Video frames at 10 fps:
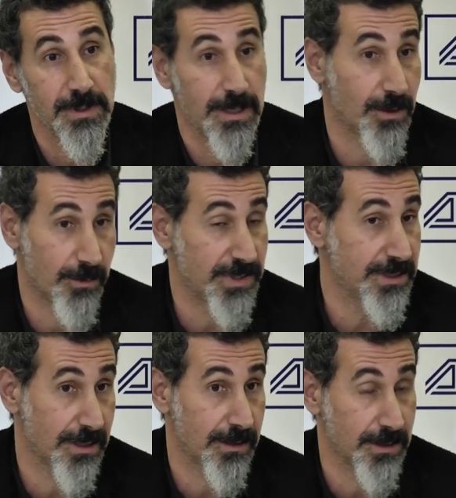in
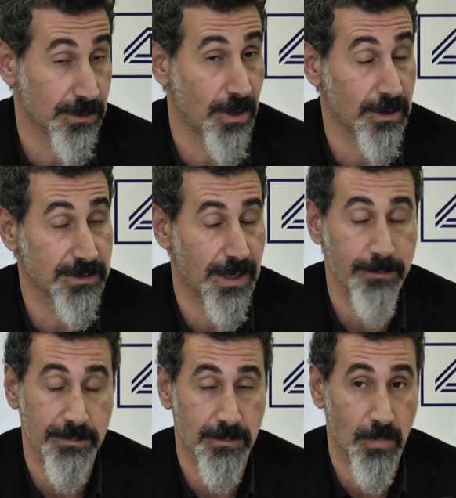Armenia in a long
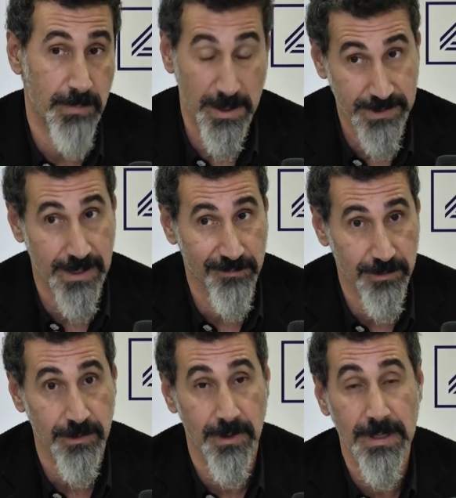time, maybe never.